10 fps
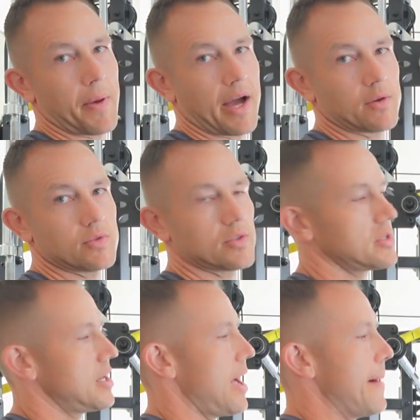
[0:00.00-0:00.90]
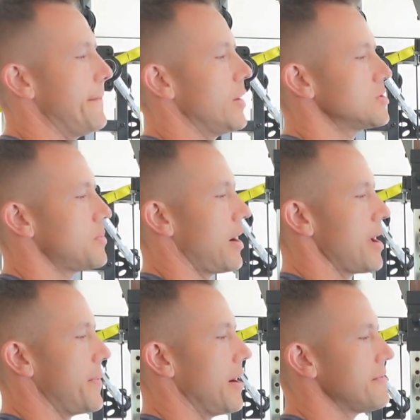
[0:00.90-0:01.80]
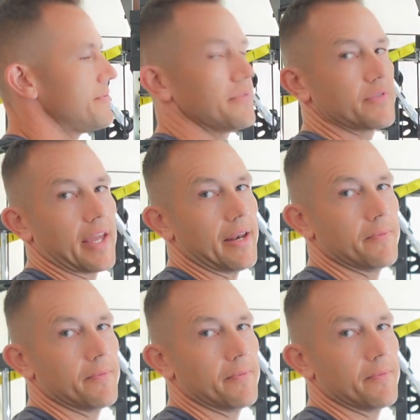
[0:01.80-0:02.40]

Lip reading: pounds and multiply it by 15.